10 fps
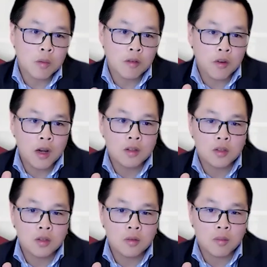be afraid
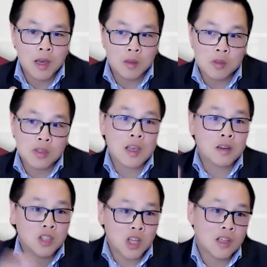to make a
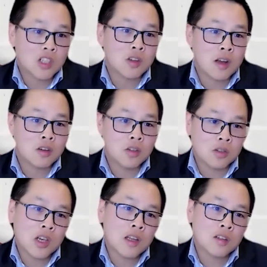mistake and change strategy
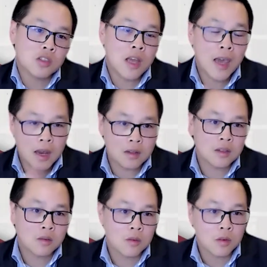or change tact,
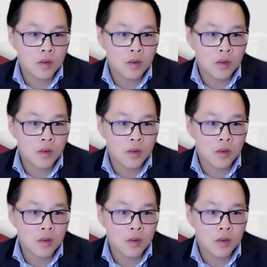as